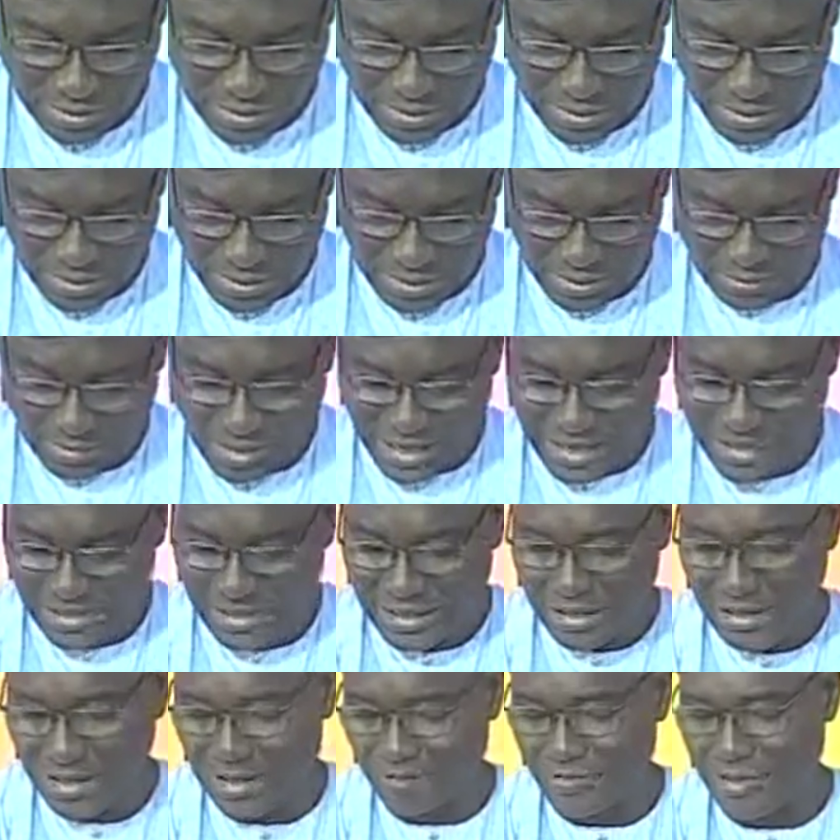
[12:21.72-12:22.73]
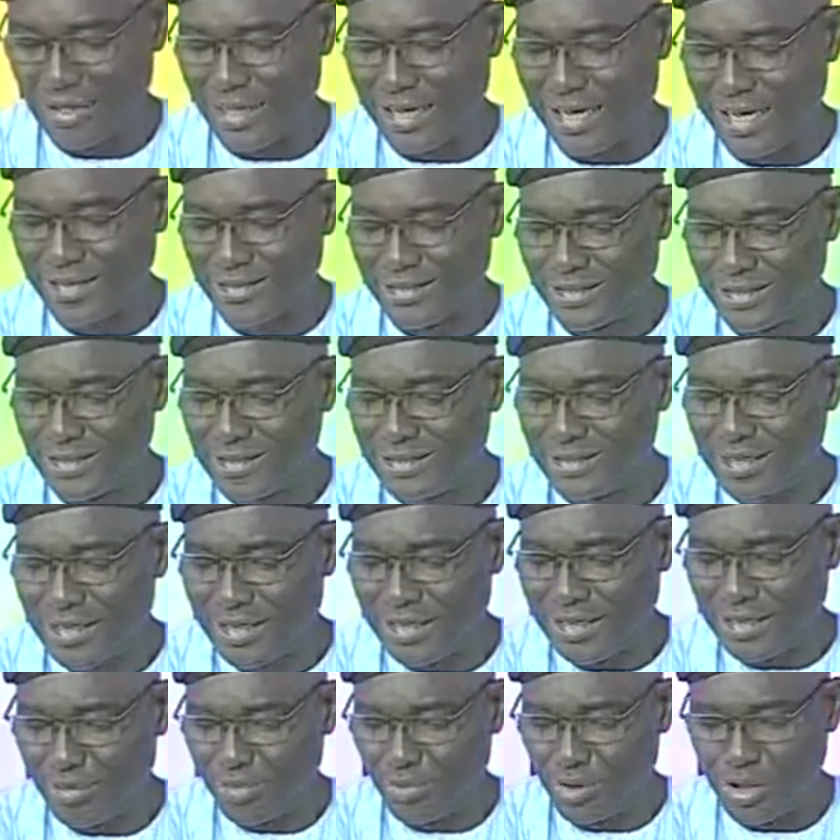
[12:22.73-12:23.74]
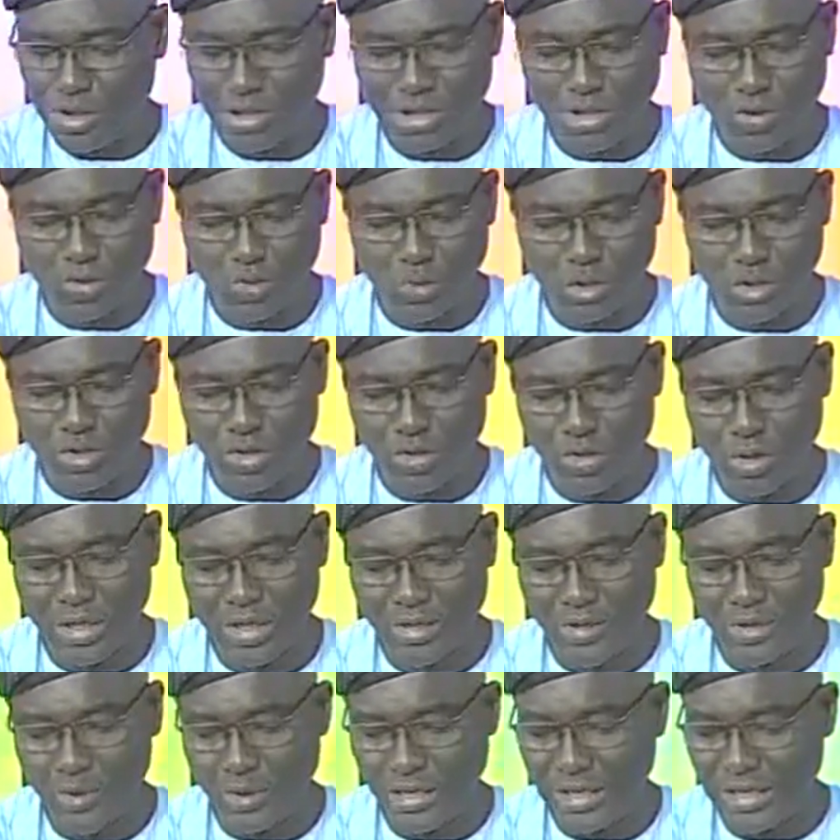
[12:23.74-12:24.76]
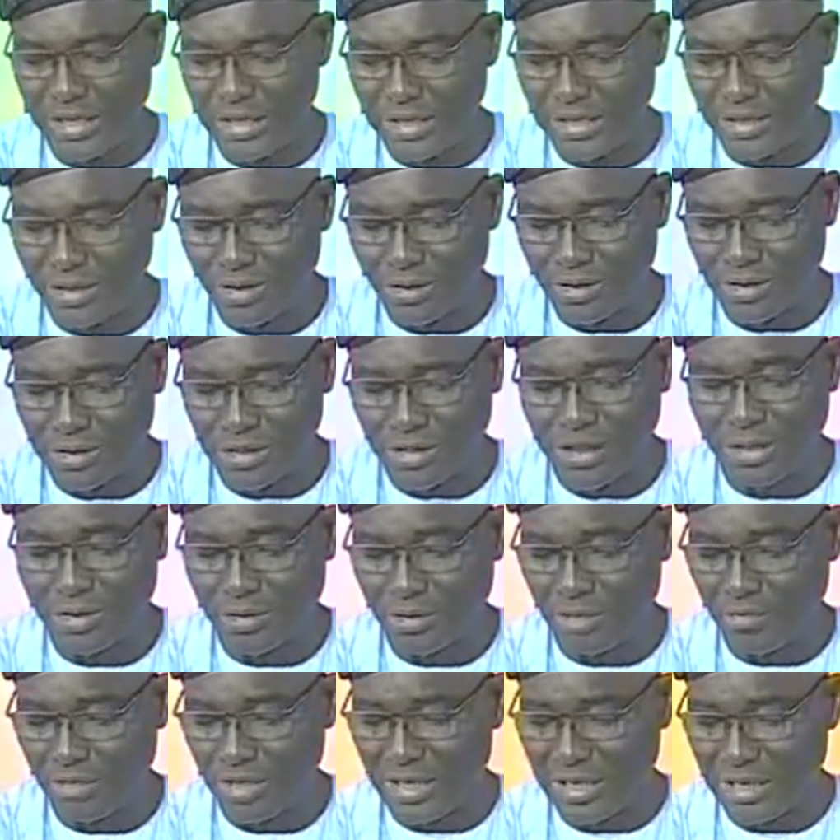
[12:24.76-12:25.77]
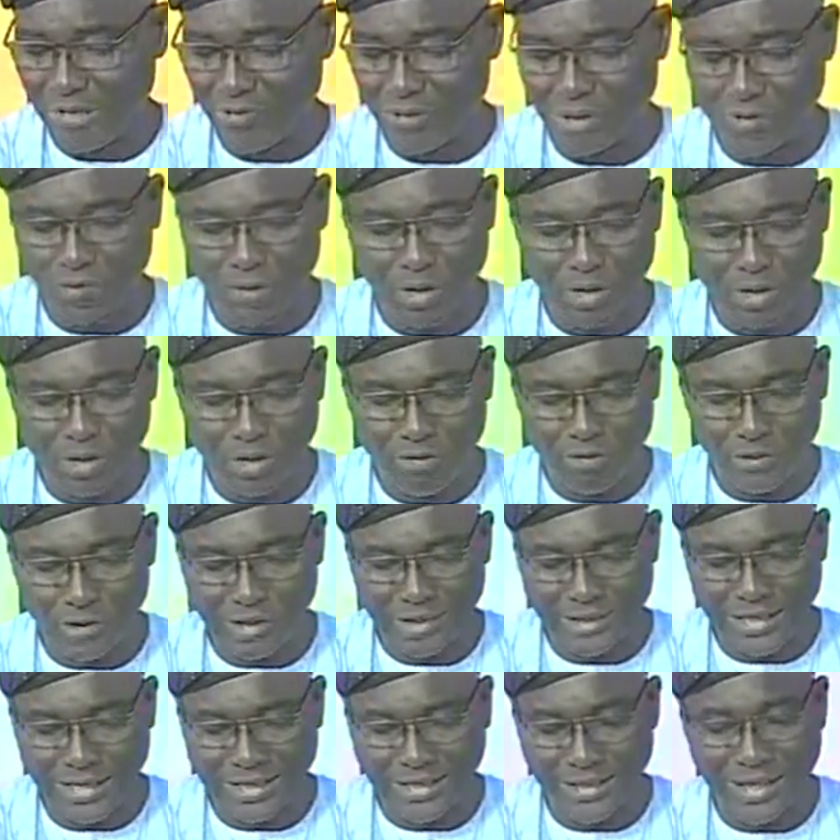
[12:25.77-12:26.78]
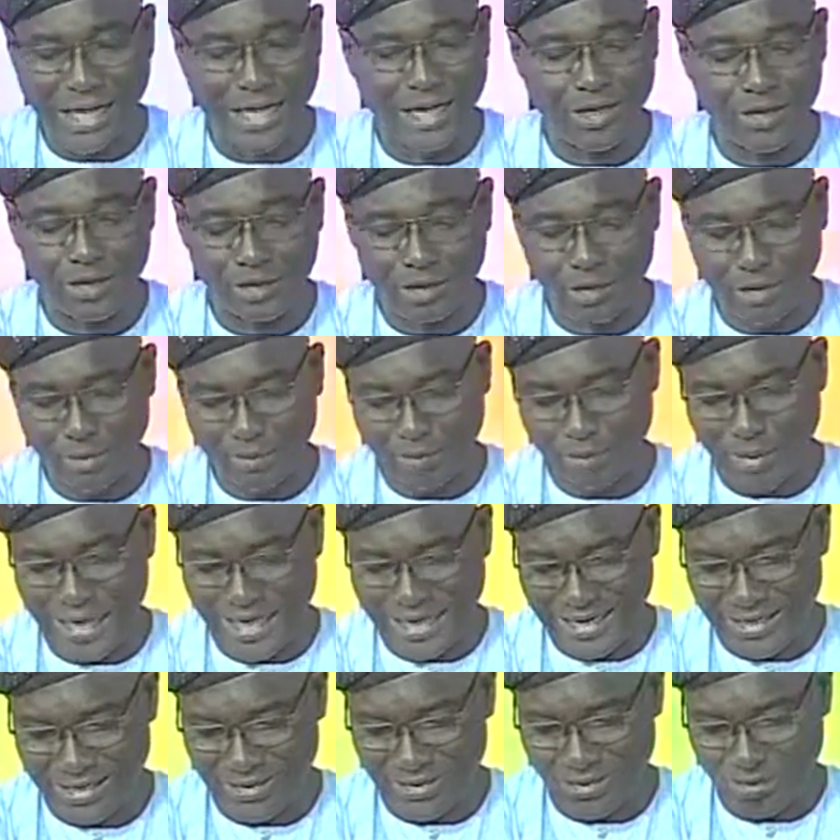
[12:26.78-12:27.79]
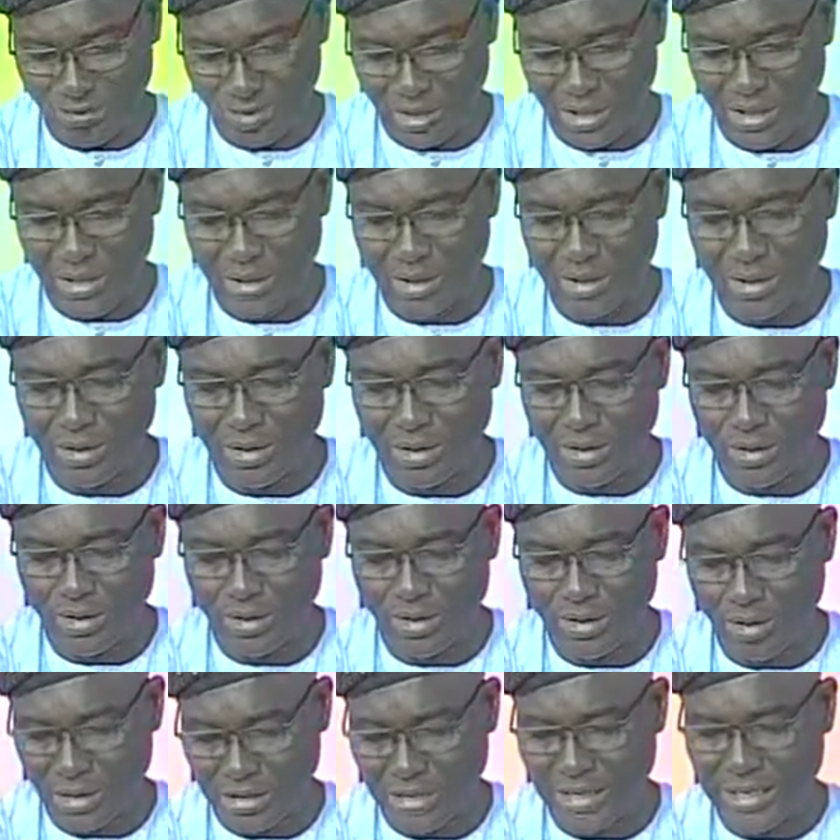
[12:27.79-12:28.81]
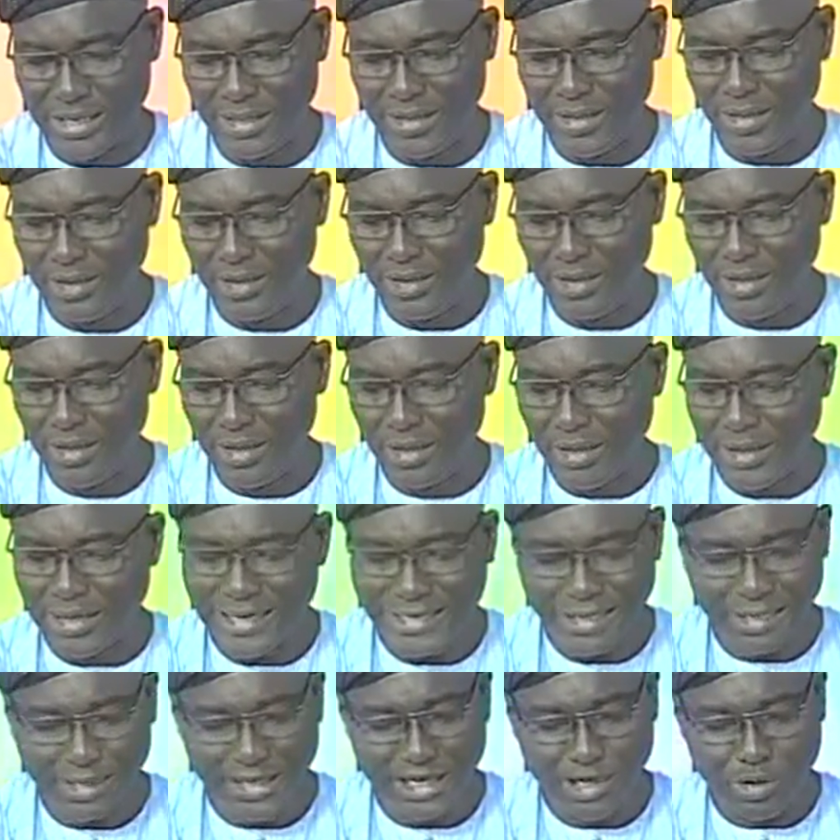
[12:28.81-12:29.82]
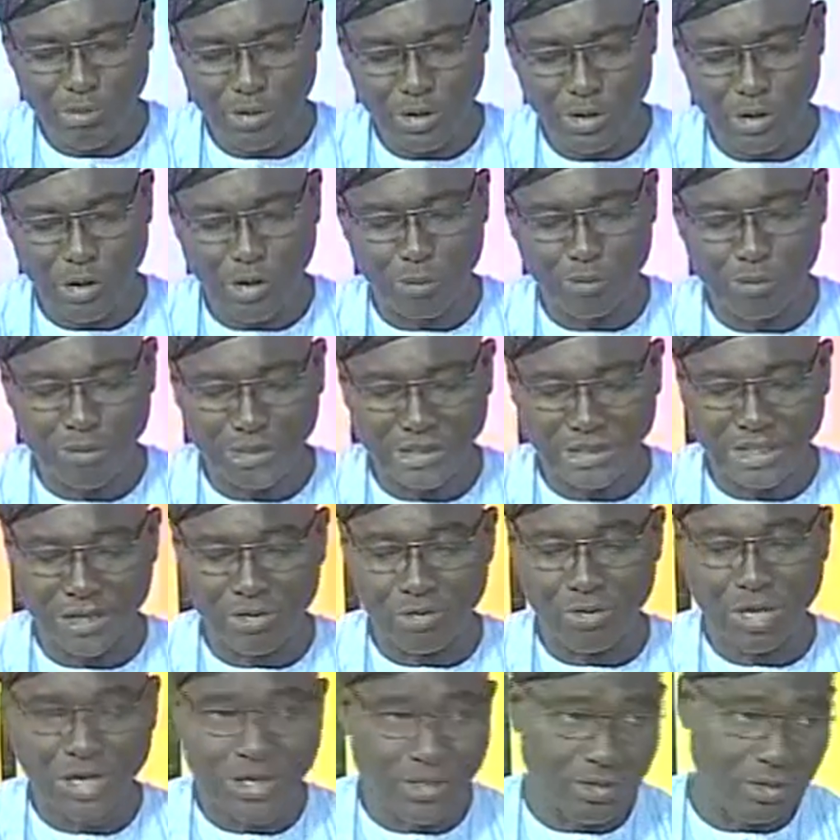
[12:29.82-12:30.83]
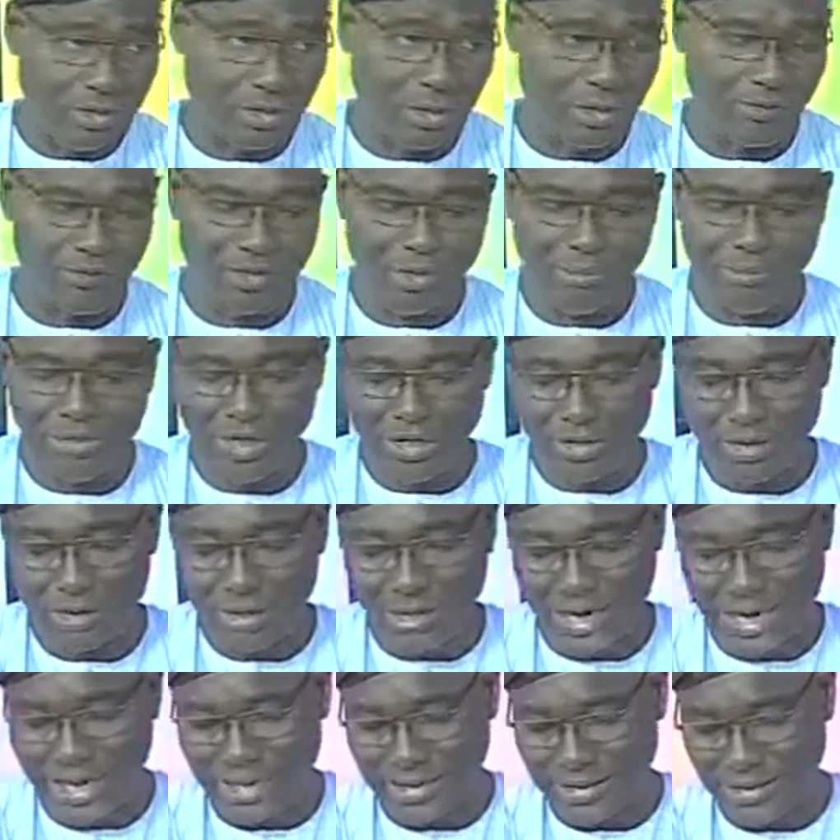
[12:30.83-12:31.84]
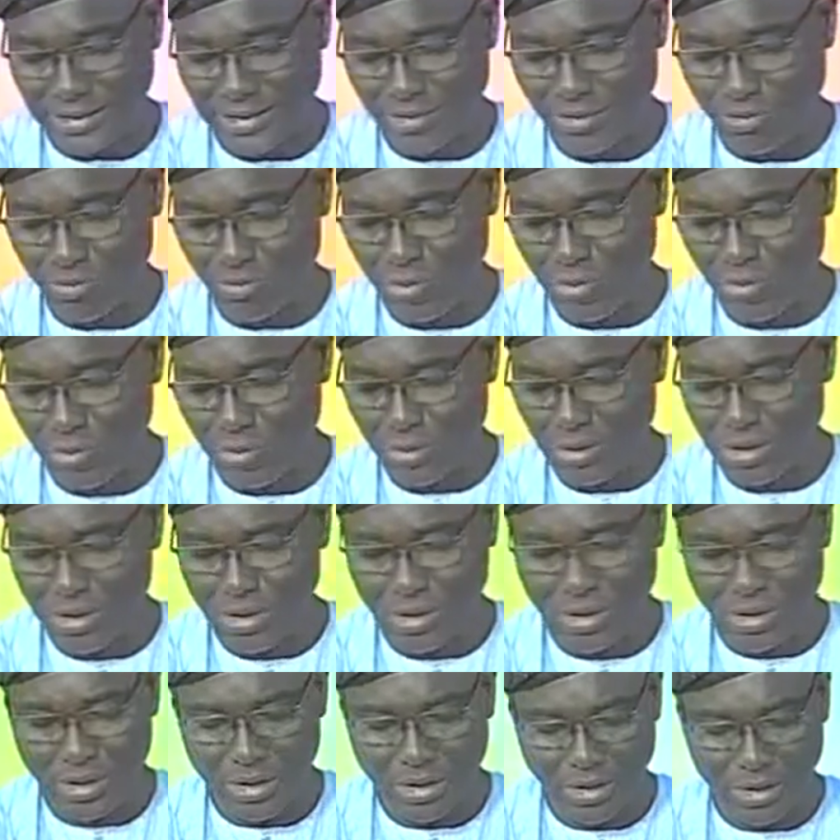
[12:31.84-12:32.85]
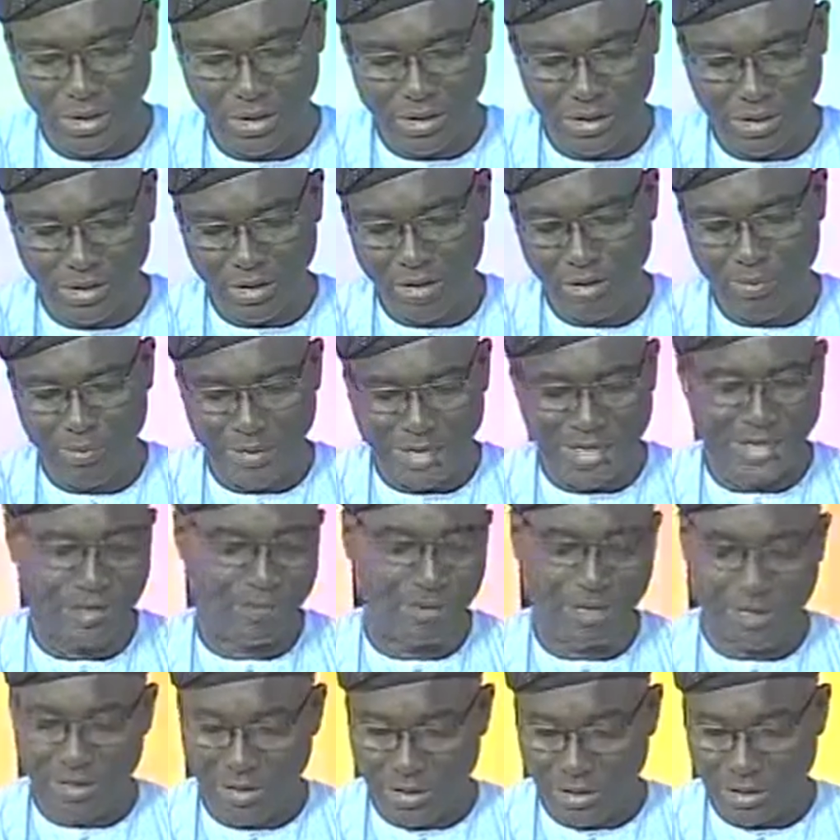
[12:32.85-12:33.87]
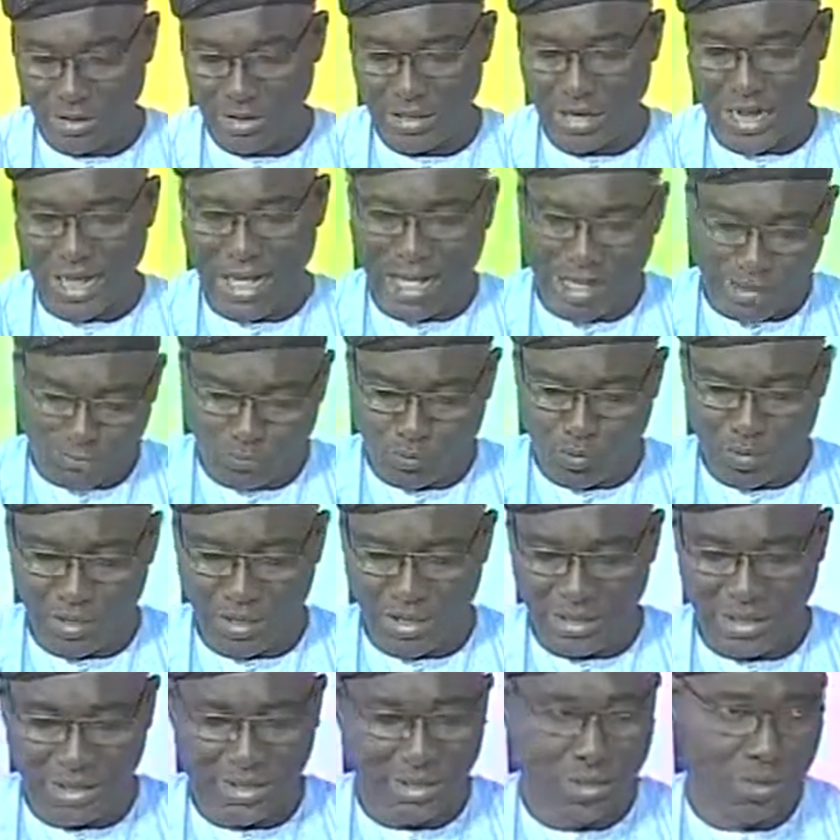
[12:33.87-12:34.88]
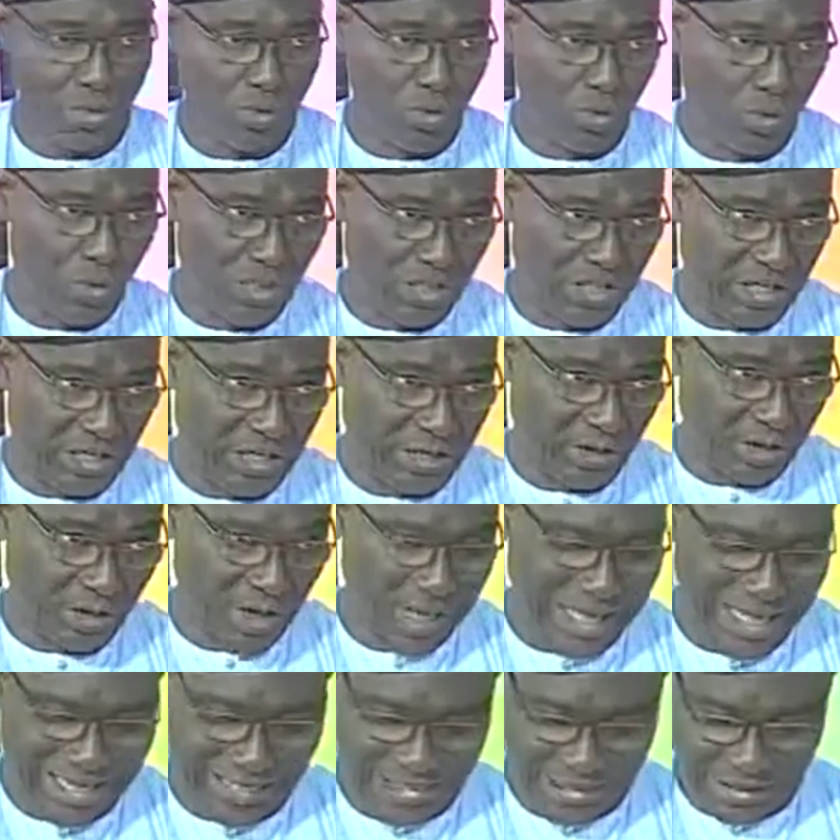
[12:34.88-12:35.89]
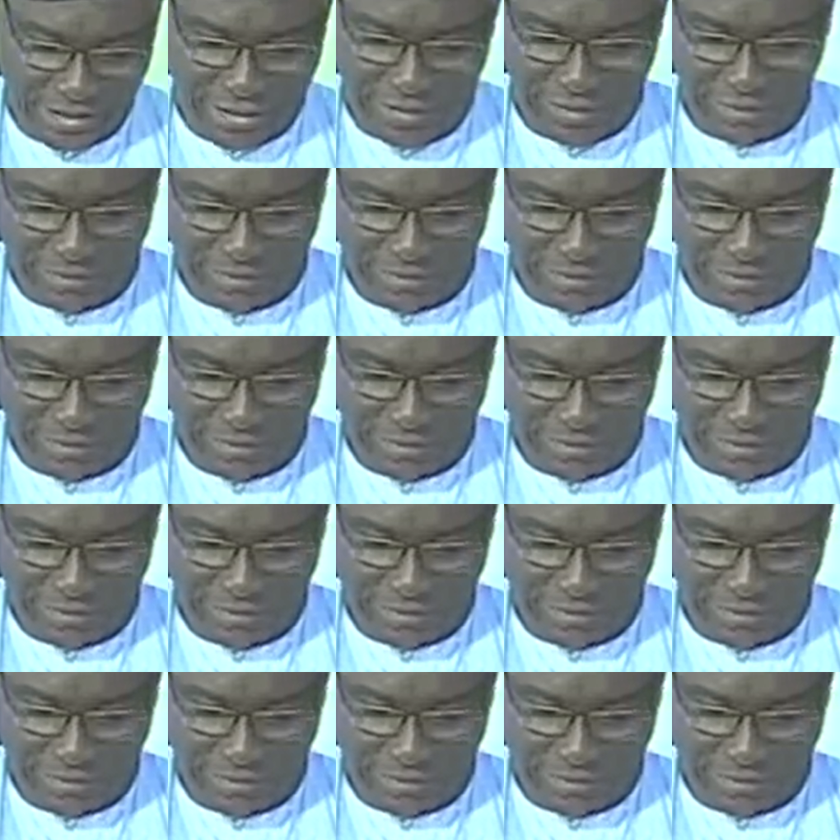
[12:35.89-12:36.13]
Our dear Governor, I sincerely appreciate what you are doing in Lagos State on behalf of all of us at Agor Palace Way, Okota. Kindly help us complete the rest of the major access roads. The job has been done halfway. Uche or Haji.